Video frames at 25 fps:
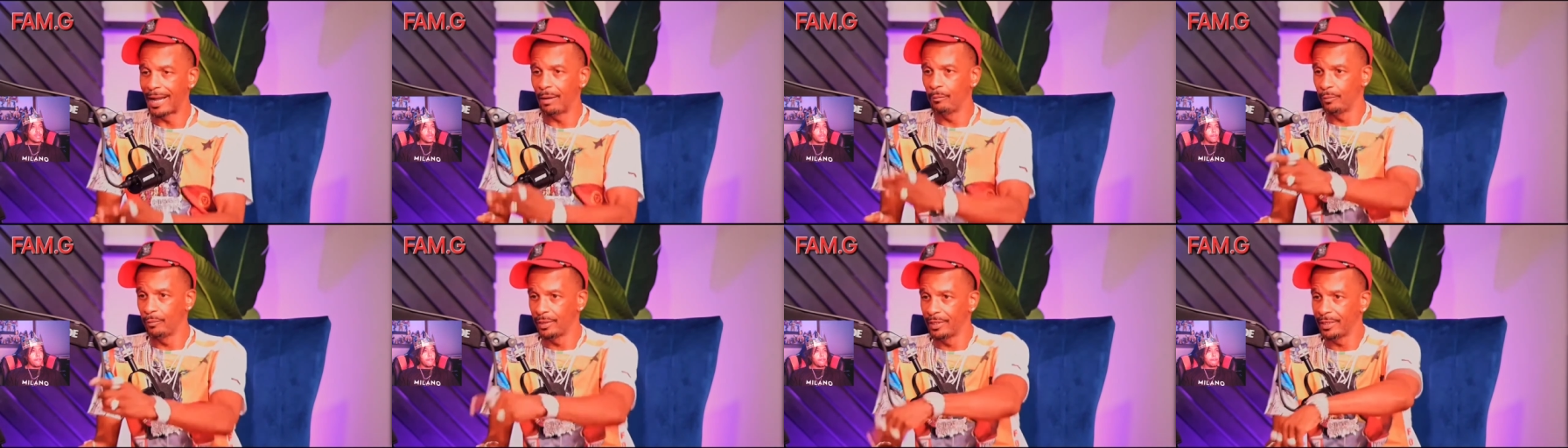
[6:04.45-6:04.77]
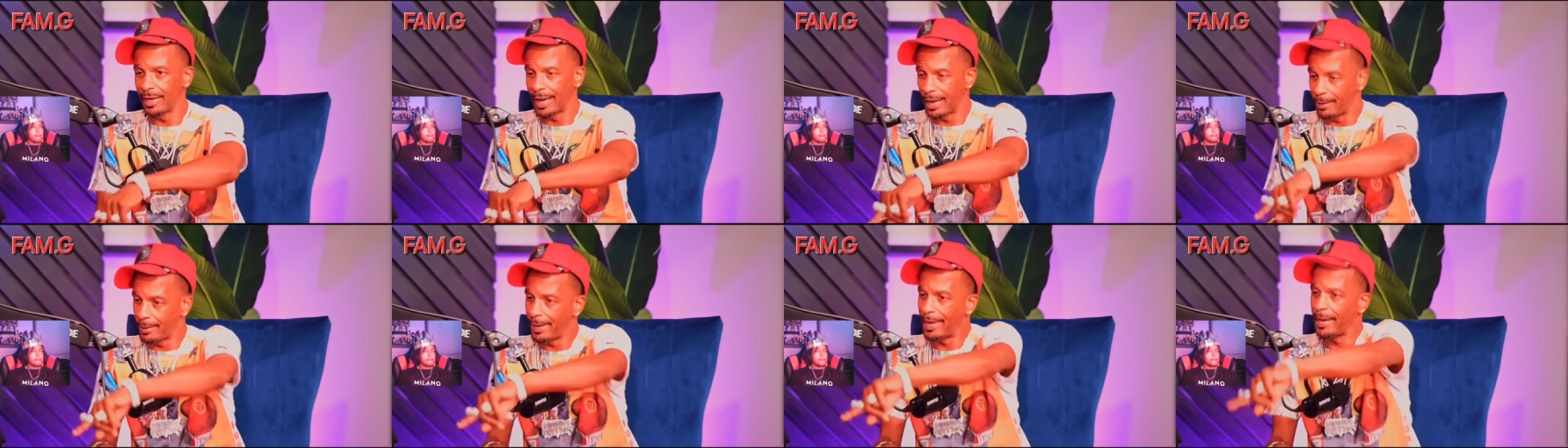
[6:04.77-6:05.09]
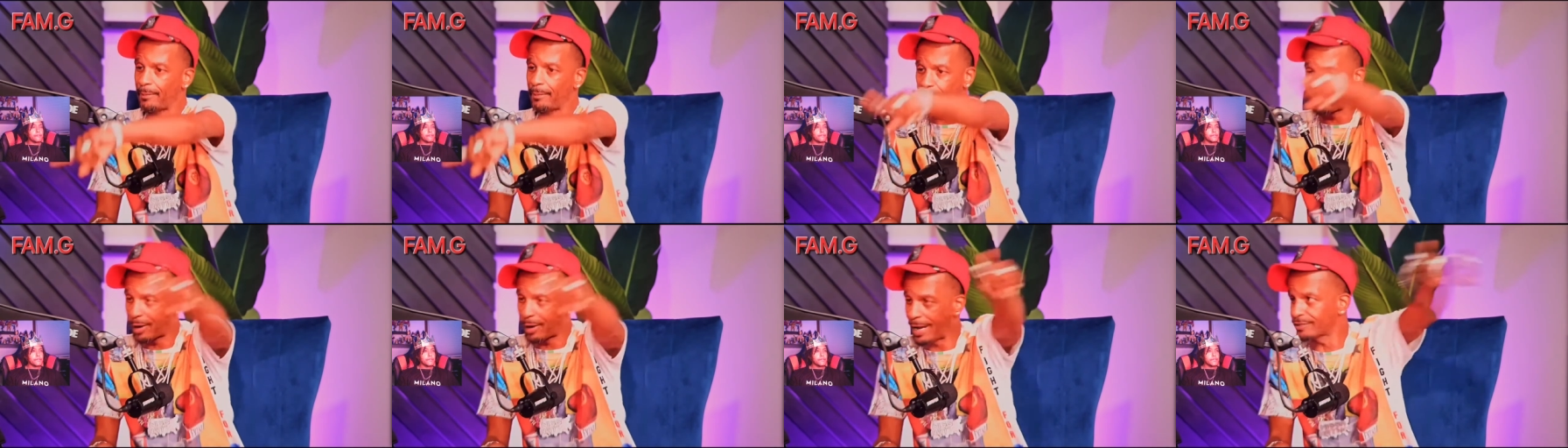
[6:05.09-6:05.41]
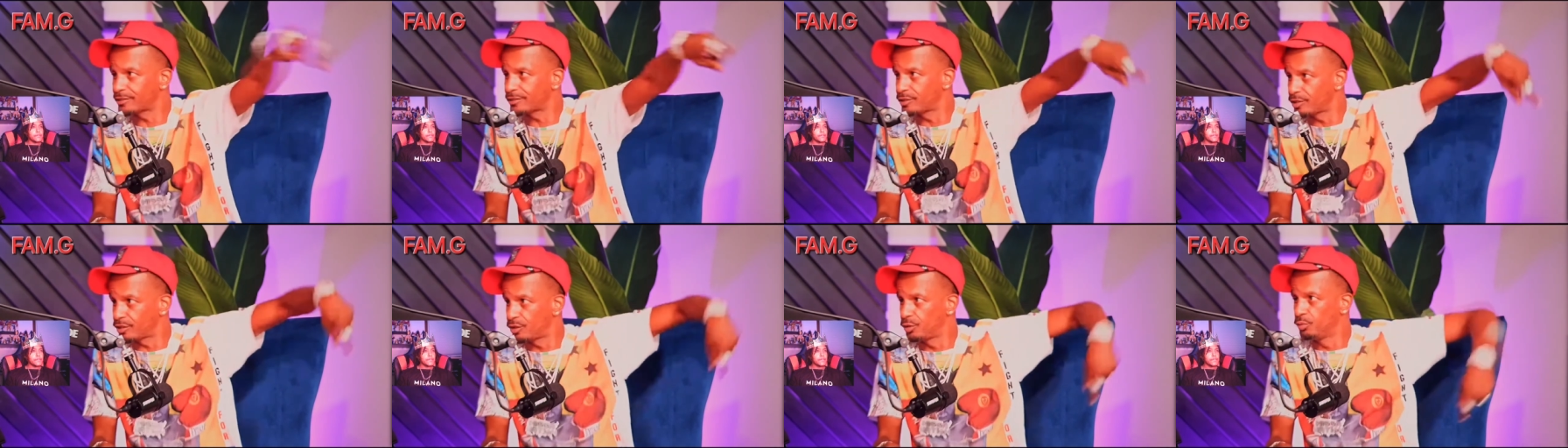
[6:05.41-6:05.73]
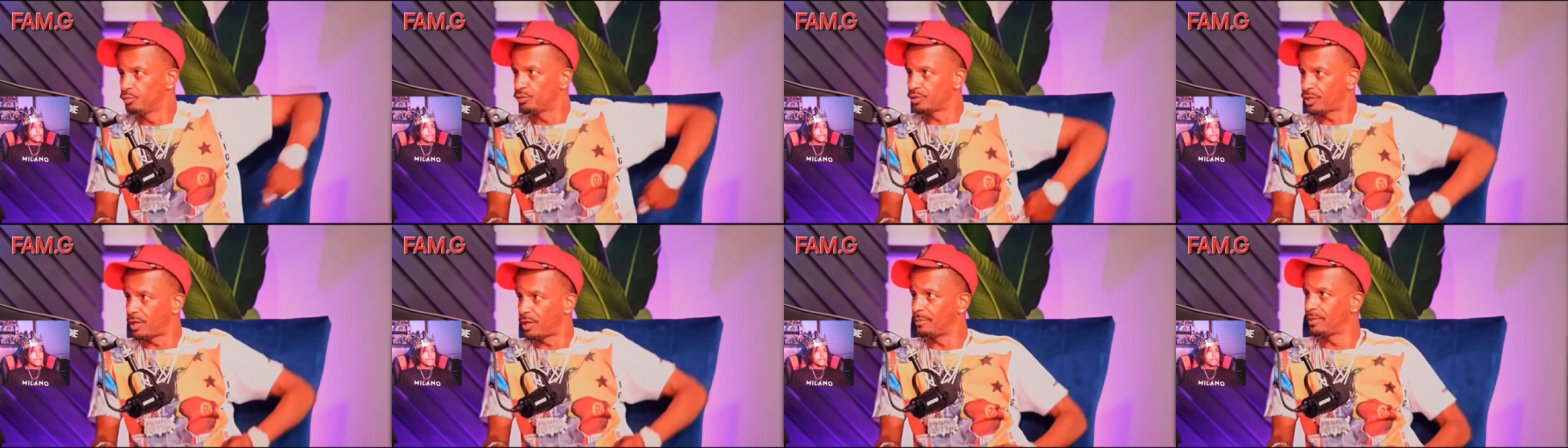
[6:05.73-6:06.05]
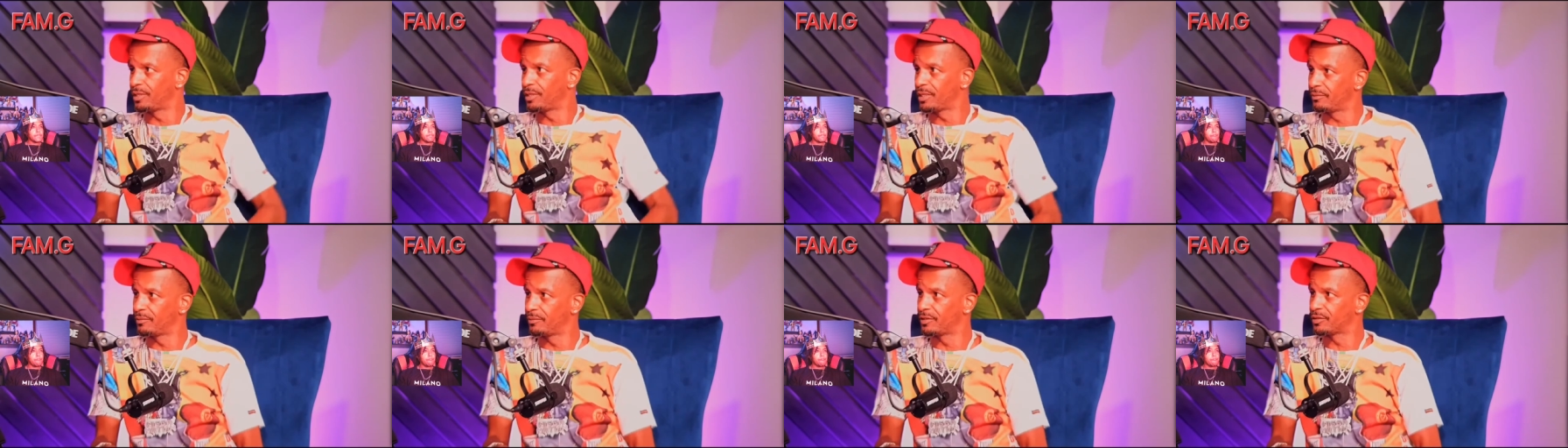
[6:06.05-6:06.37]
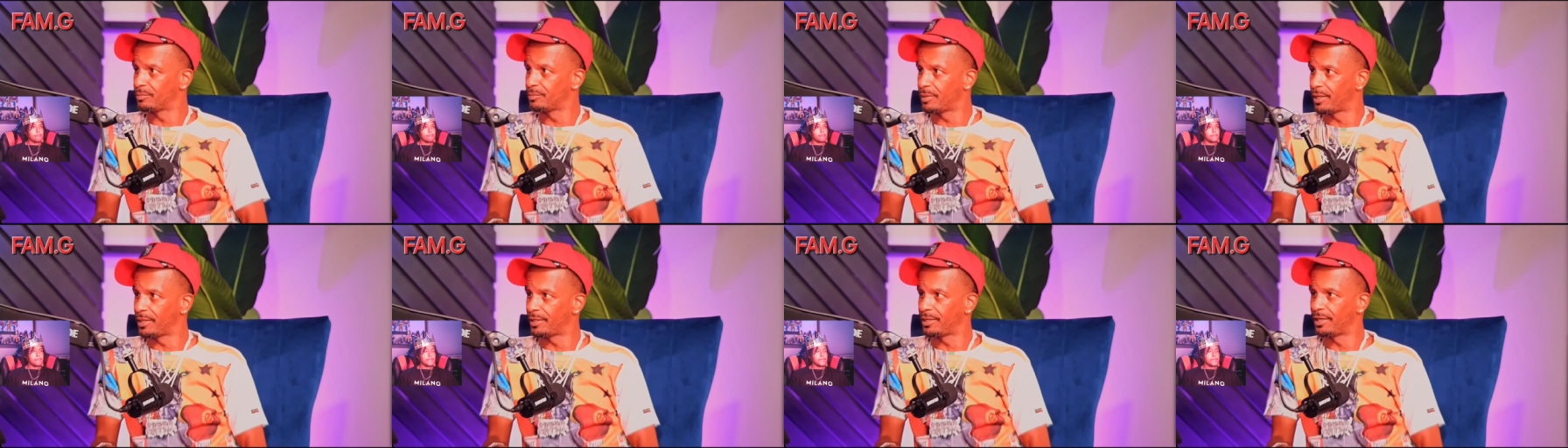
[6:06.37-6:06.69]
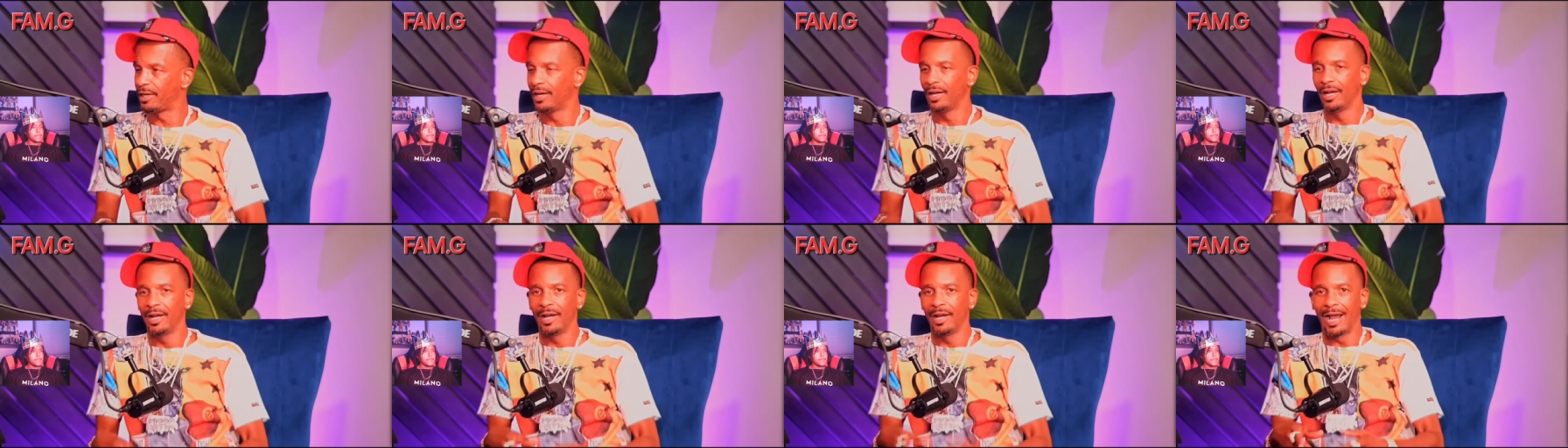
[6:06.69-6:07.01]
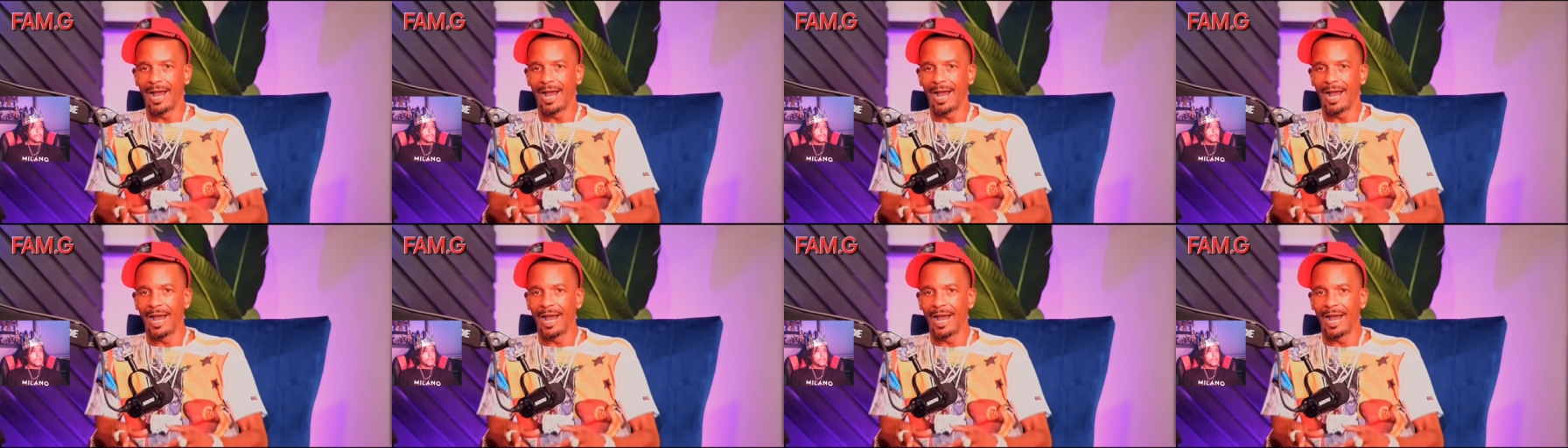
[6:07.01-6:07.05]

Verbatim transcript: I had prostitutes coming to give us money.